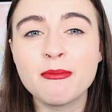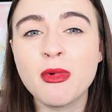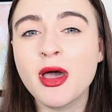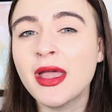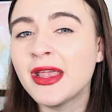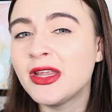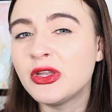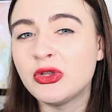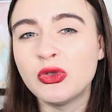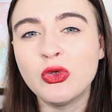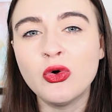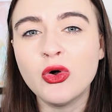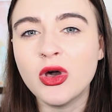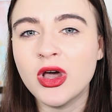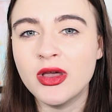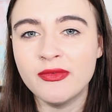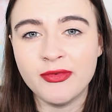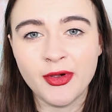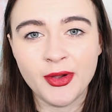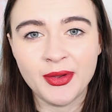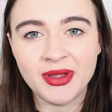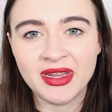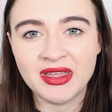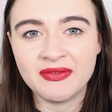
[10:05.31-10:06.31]
it might not
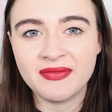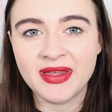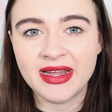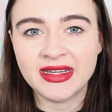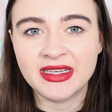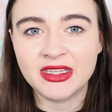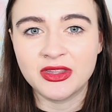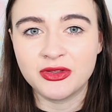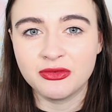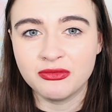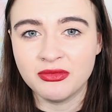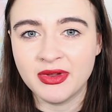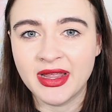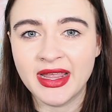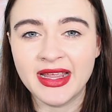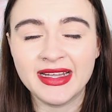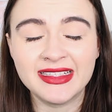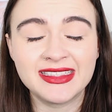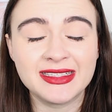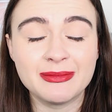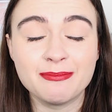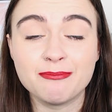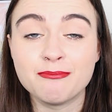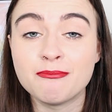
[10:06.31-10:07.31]
have only affected the
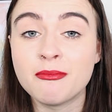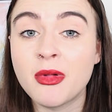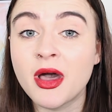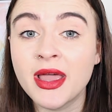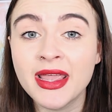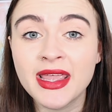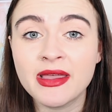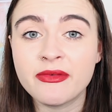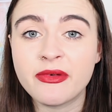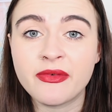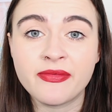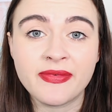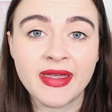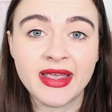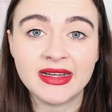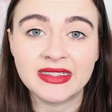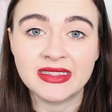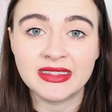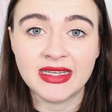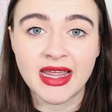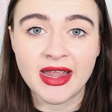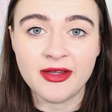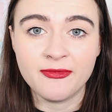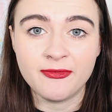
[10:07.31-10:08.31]
rich, it might have
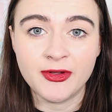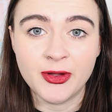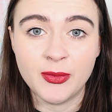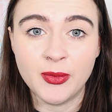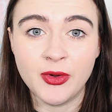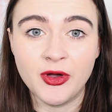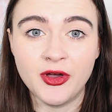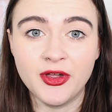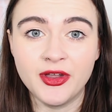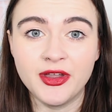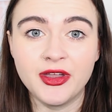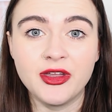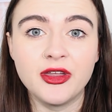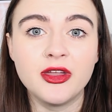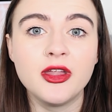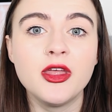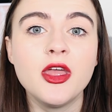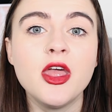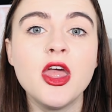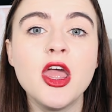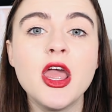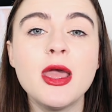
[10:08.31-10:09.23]
affected everyone.